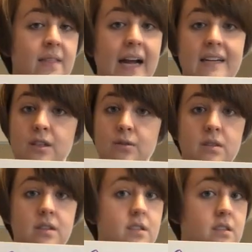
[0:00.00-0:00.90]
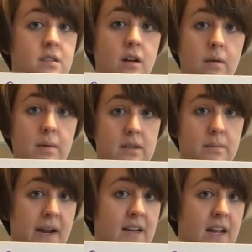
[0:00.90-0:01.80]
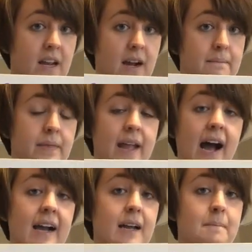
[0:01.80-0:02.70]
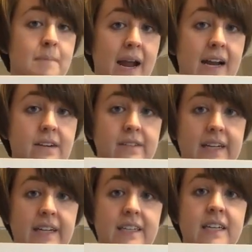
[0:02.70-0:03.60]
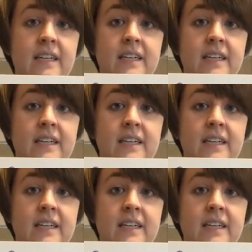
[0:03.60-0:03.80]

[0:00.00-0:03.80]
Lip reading: that 2/3 is all about the pancake. I'm not comparing